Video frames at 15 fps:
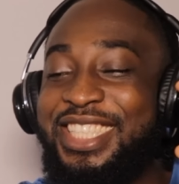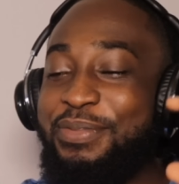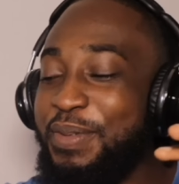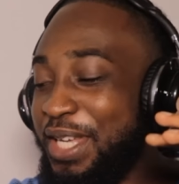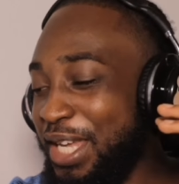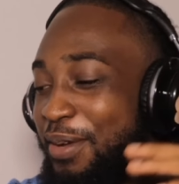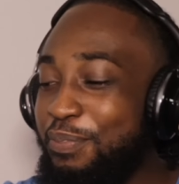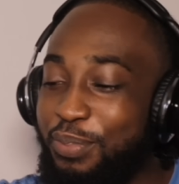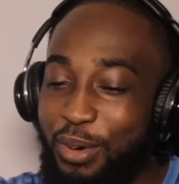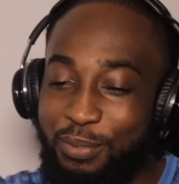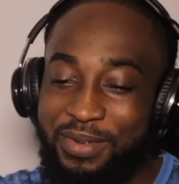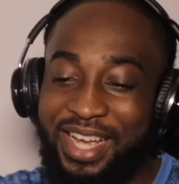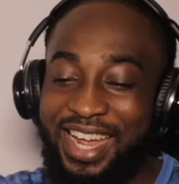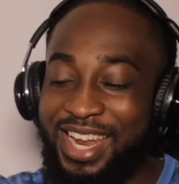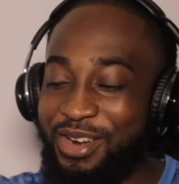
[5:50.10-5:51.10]
This be hip
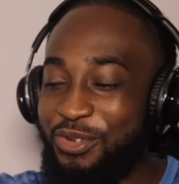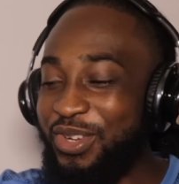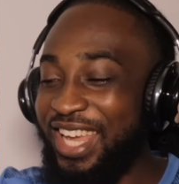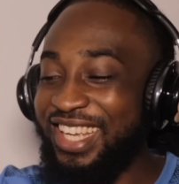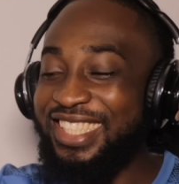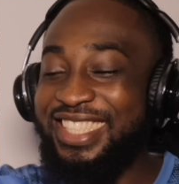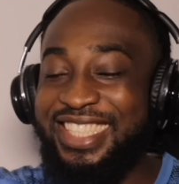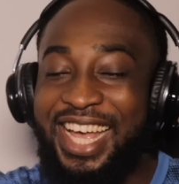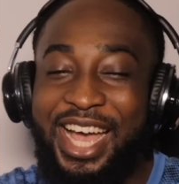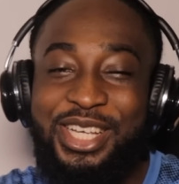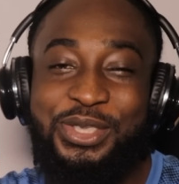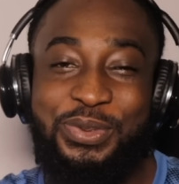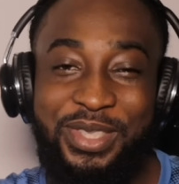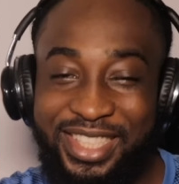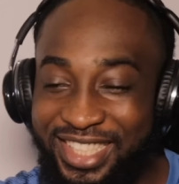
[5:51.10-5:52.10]
hop. Ghana no get
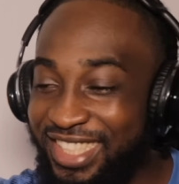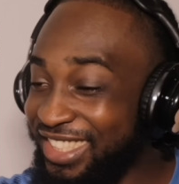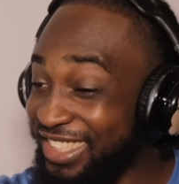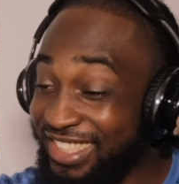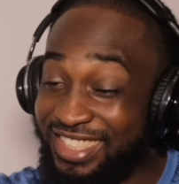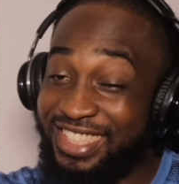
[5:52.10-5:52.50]
size with this.